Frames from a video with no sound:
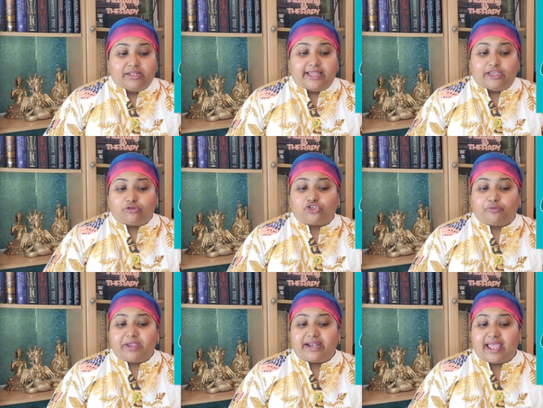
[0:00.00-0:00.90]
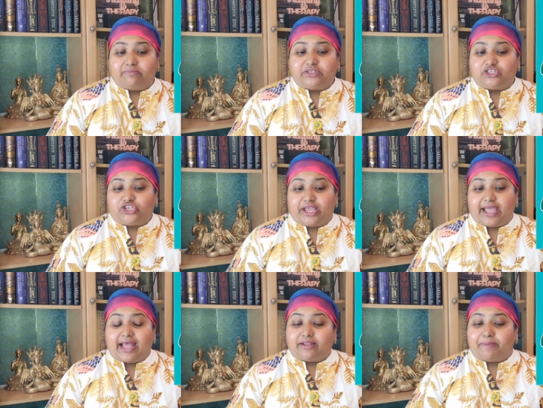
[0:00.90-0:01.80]
there used to be an empty
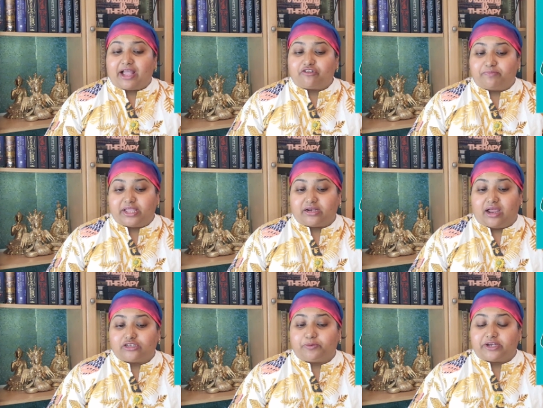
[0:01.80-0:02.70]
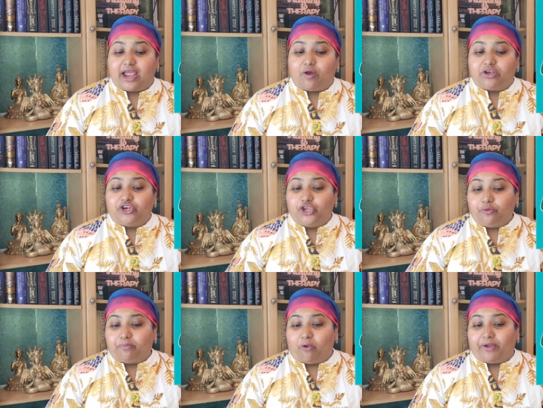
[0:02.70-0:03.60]
chair at the back of my class, but now a
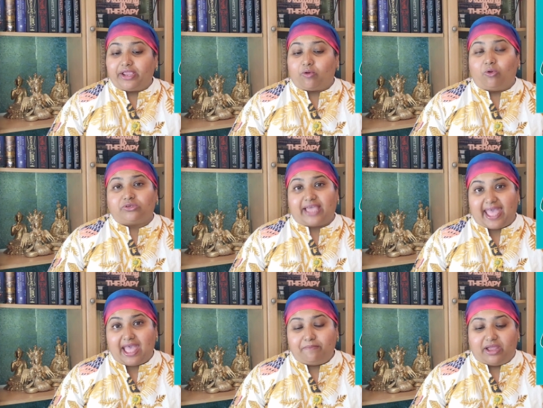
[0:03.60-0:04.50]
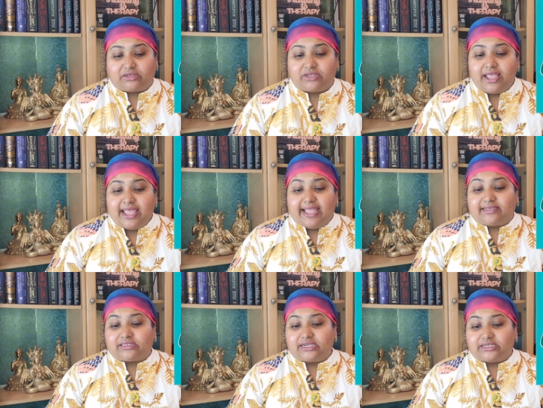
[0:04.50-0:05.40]
new boy called Ahmed
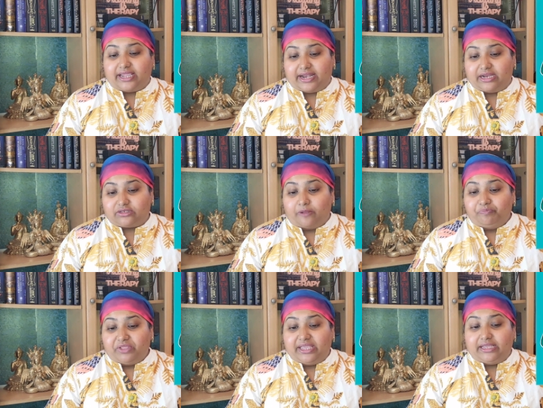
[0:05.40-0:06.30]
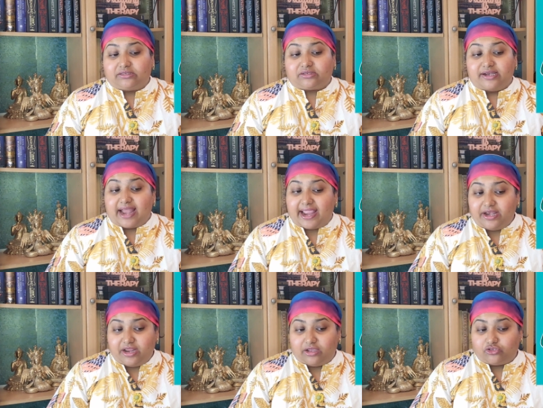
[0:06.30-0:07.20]
is sitting in it. He is
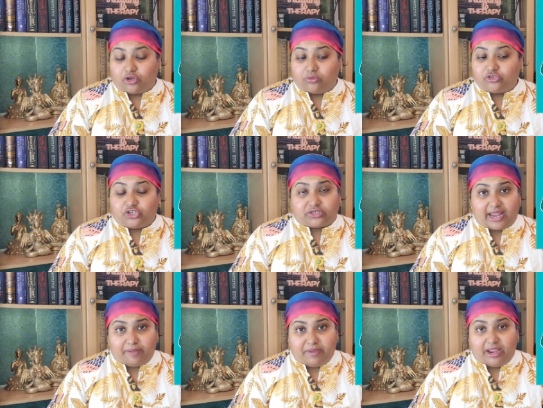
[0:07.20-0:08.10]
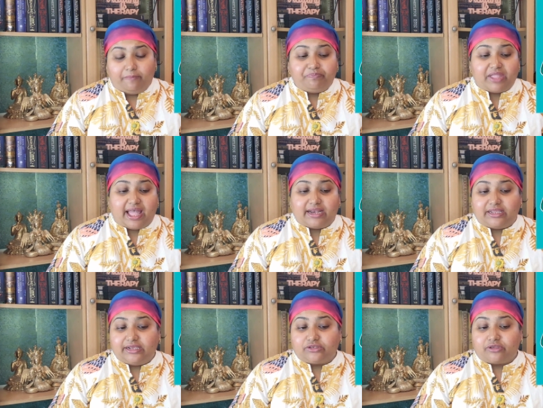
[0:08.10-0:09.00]
9 years old, just like me, and
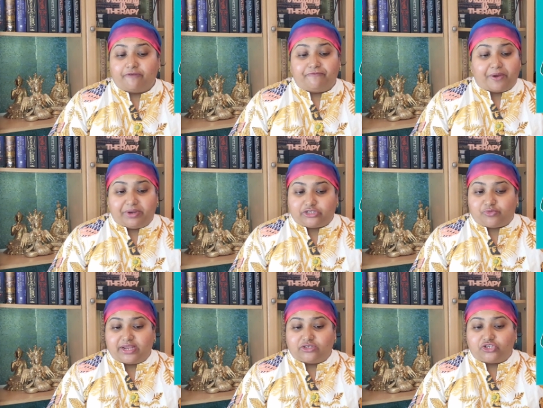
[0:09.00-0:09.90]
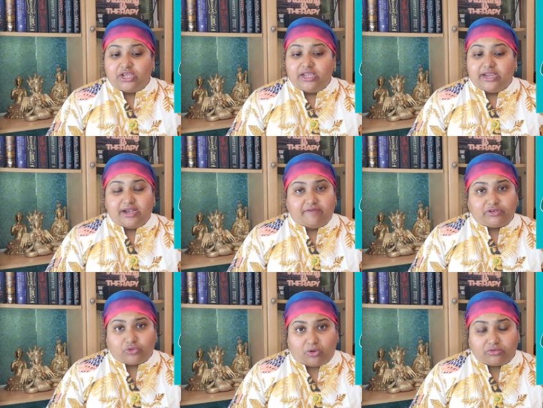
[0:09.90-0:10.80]
he's very strange. He never
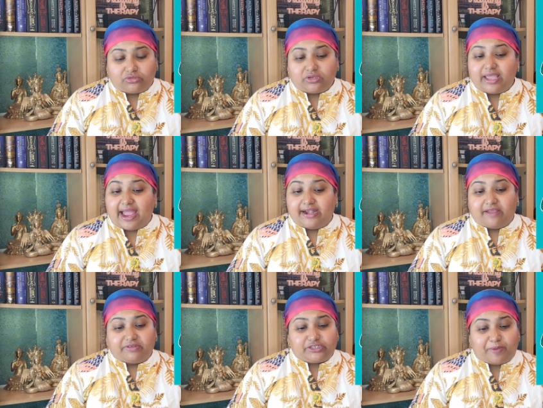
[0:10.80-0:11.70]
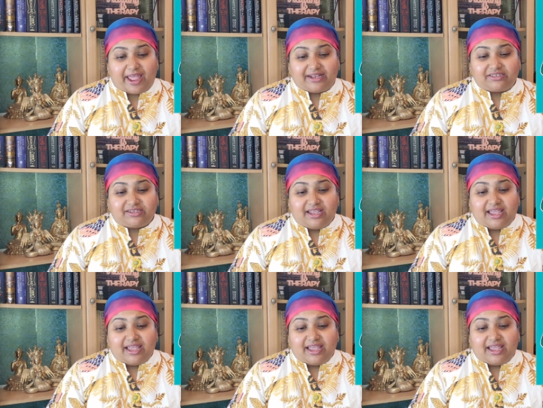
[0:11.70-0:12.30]
talks and never smiles